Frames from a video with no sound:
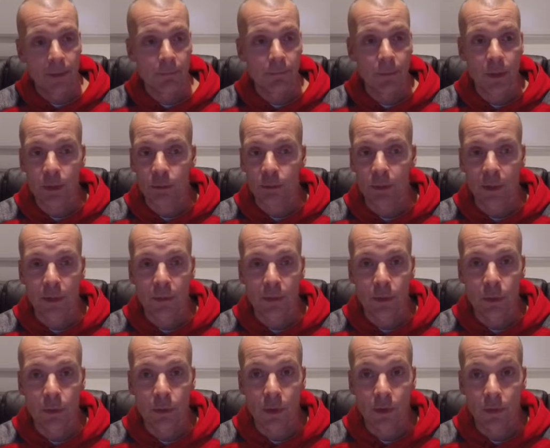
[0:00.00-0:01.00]
Much better when
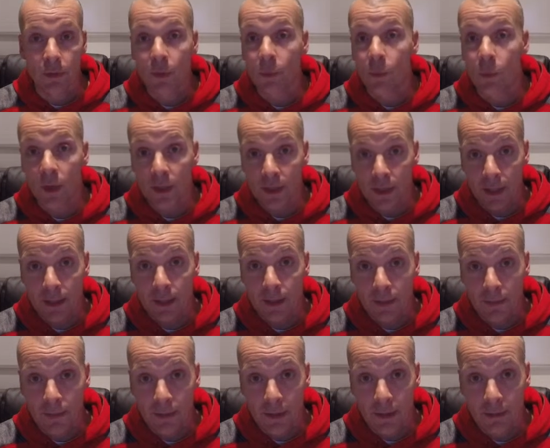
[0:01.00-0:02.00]
you don't know exactly
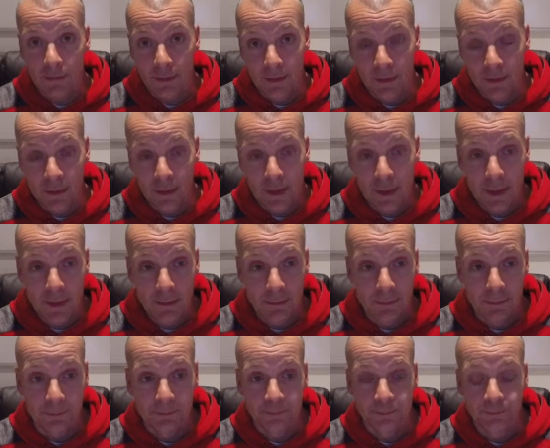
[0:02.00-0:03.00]
when the event's going to
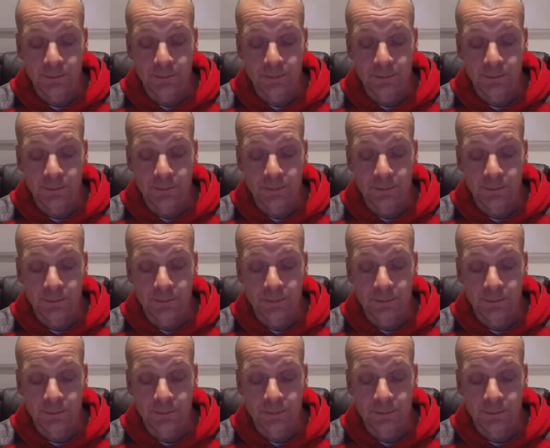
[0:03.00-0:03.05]
happen.